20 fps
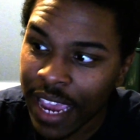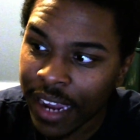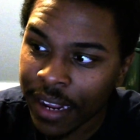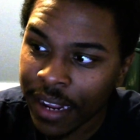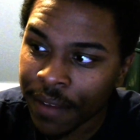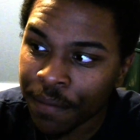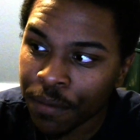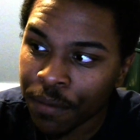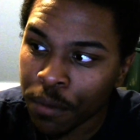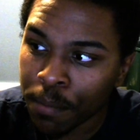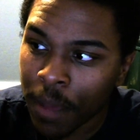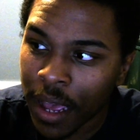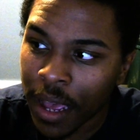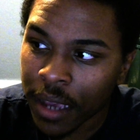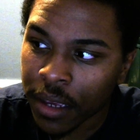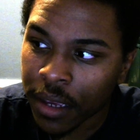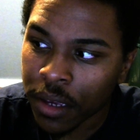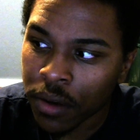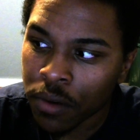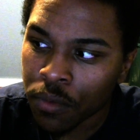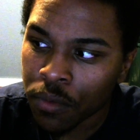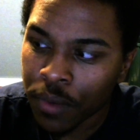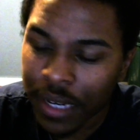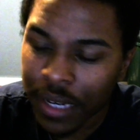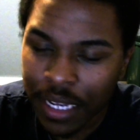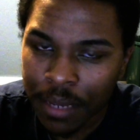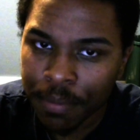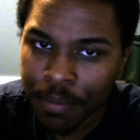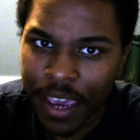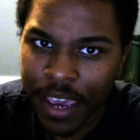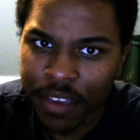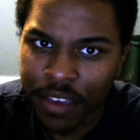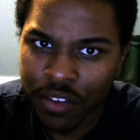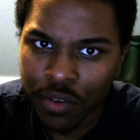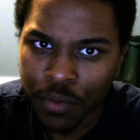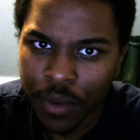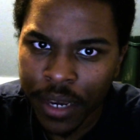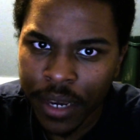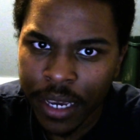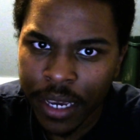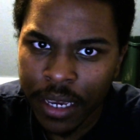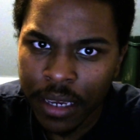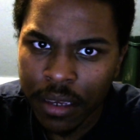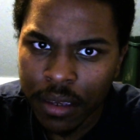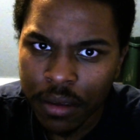in for Mako when he passed away.